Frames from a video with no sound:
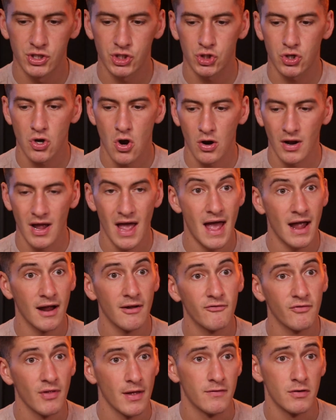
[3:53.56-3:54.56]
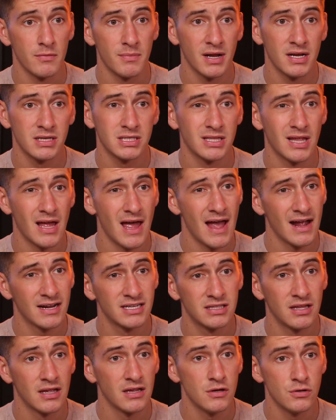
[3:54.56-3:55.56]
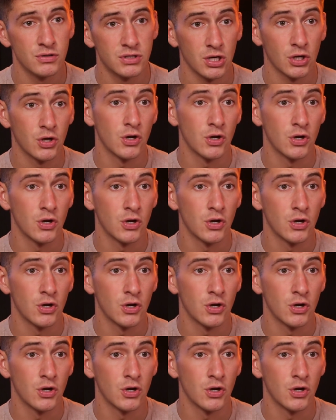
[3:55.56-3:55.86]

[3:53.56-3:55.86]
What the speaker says: strong egg flavor because of the eggs they use to